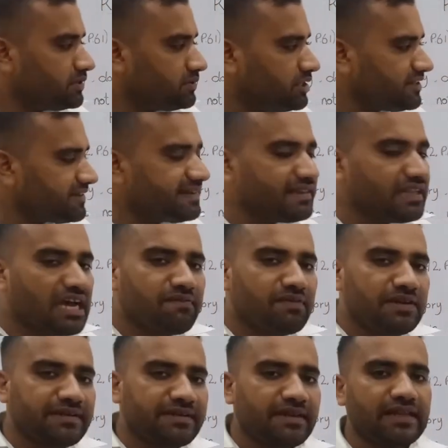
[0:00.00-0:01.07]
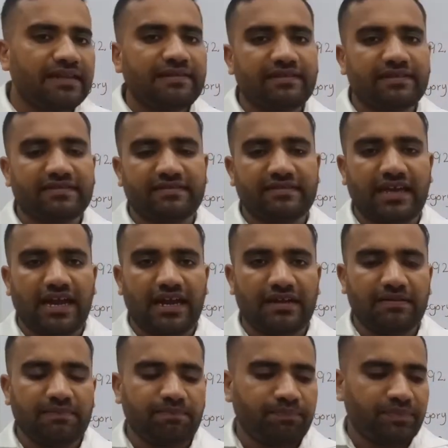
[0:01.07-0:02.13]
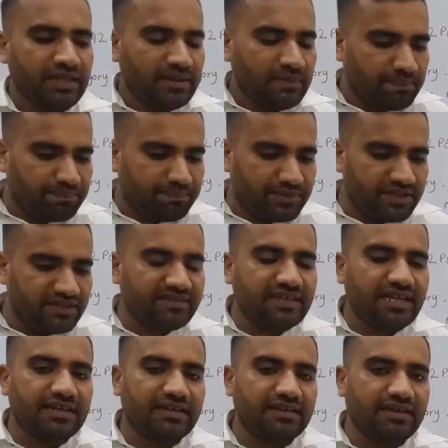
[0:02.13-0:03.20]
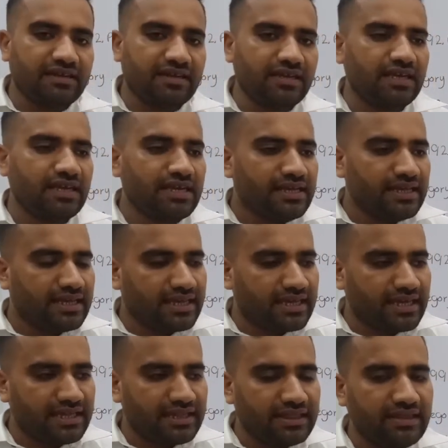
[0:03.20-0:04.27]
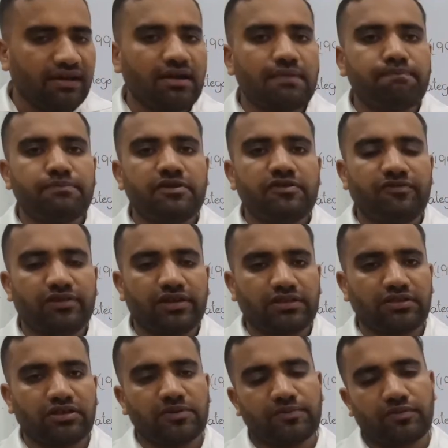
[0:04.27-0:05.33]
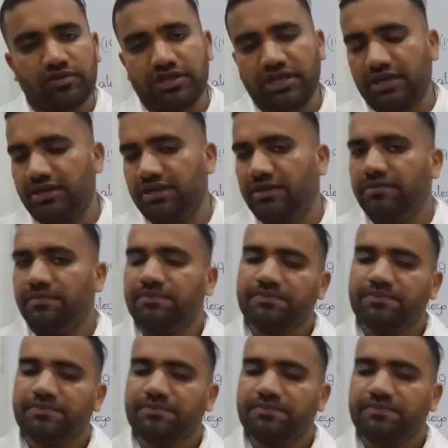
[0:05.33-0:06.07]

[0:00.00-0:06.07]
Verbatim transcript: This level tells us that this category cannot be further projected.